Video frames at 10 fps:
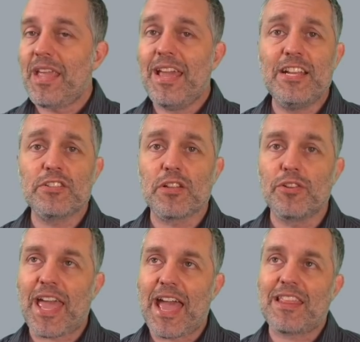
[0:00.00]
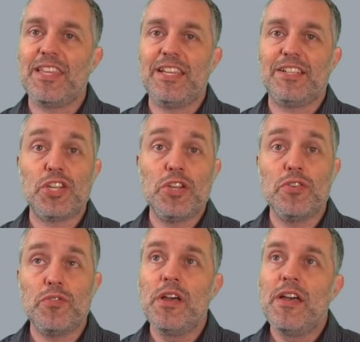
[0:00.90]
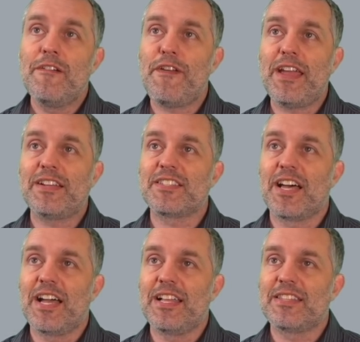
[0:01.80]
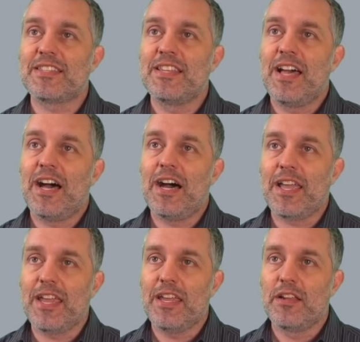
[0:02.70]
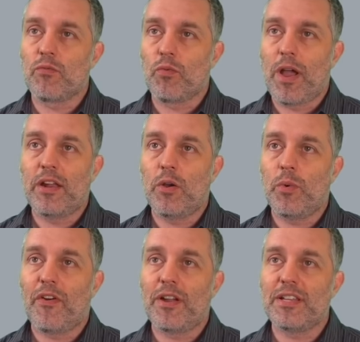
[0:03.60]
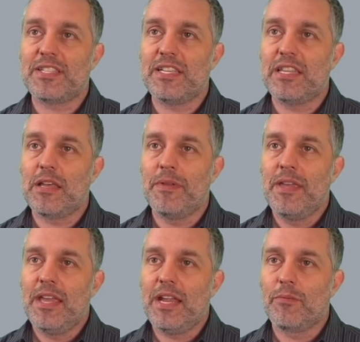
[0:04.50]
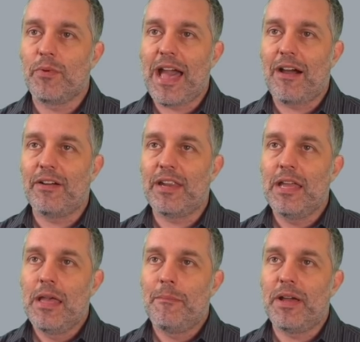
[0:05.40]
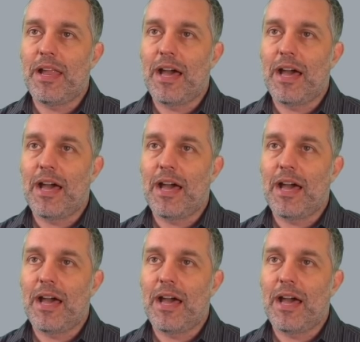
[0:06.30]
And here's a look at the two fan designs in Rhino. We've already seen them in reality, but